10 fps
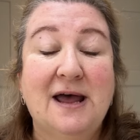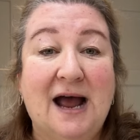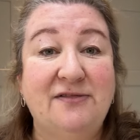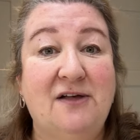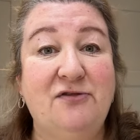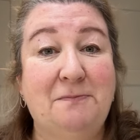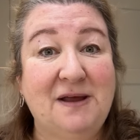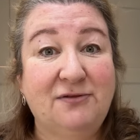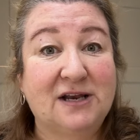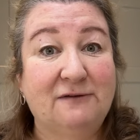And then the
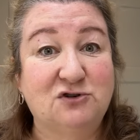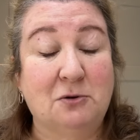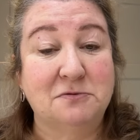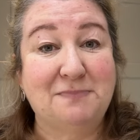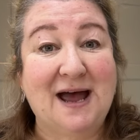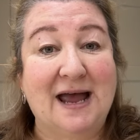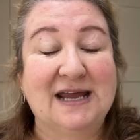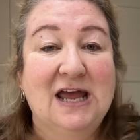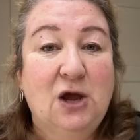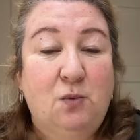bit that I've chopped
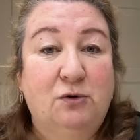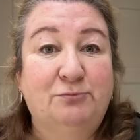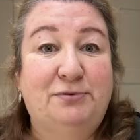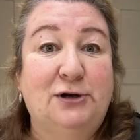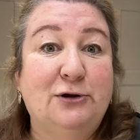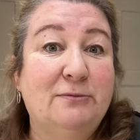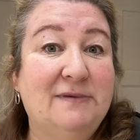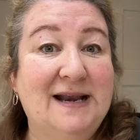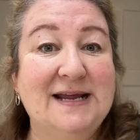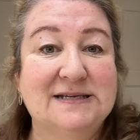back will bloom
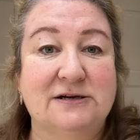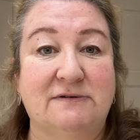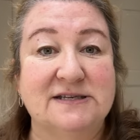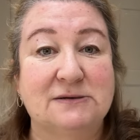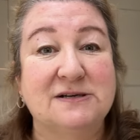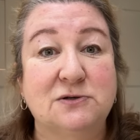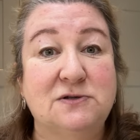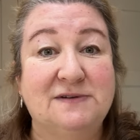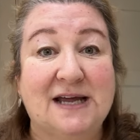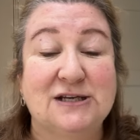later. And so I sort
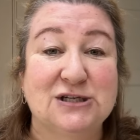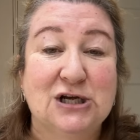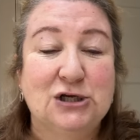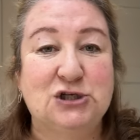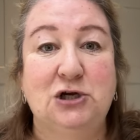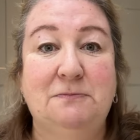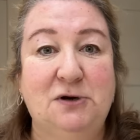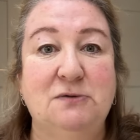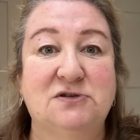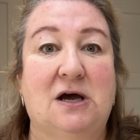of get 2
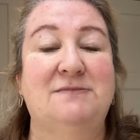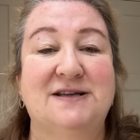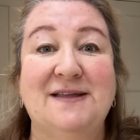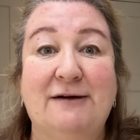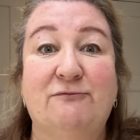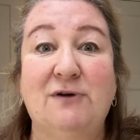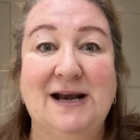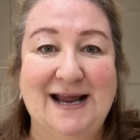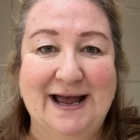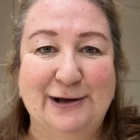bloom times, and that
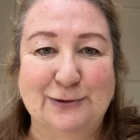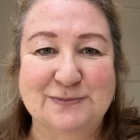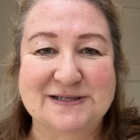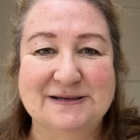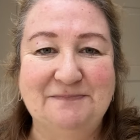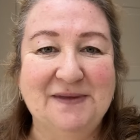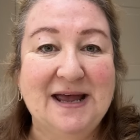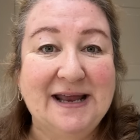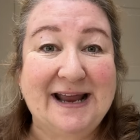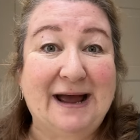really helps.
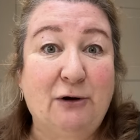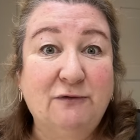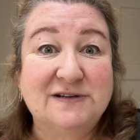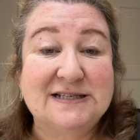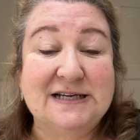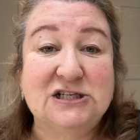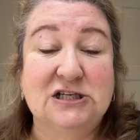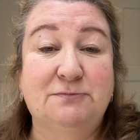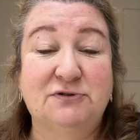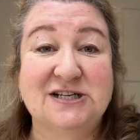Now, obviously,
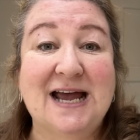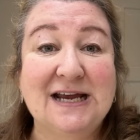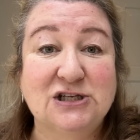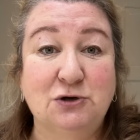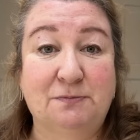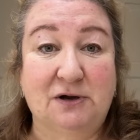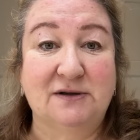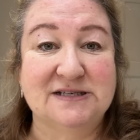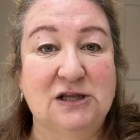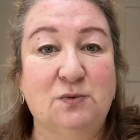to protect your
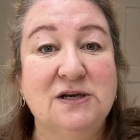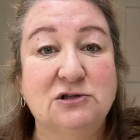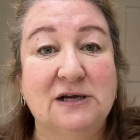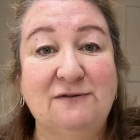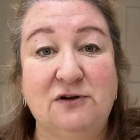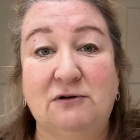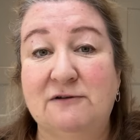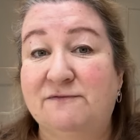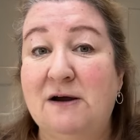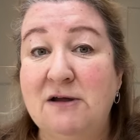plants in the winter, if you're in a
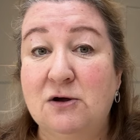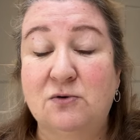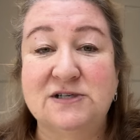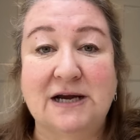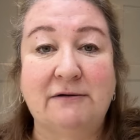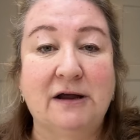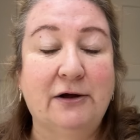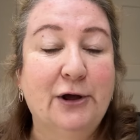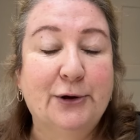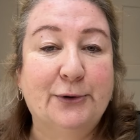very cold
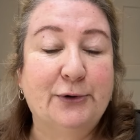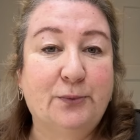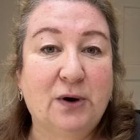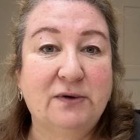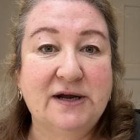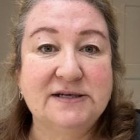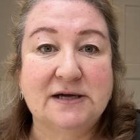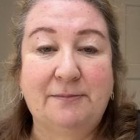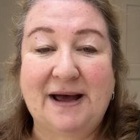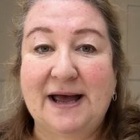area or you're worried
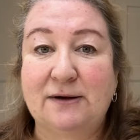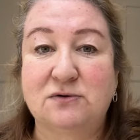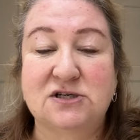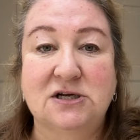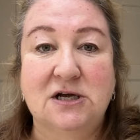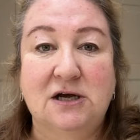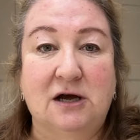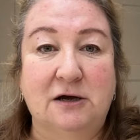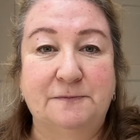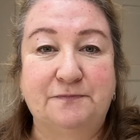about,
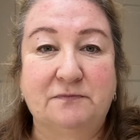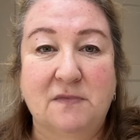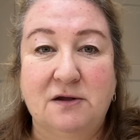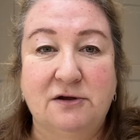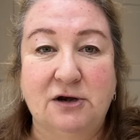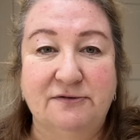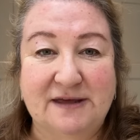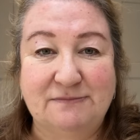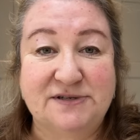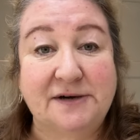you know,
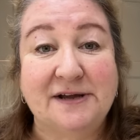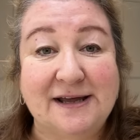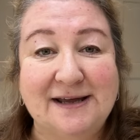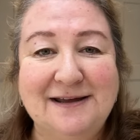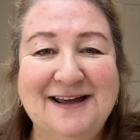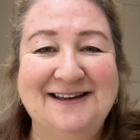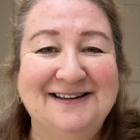them dying,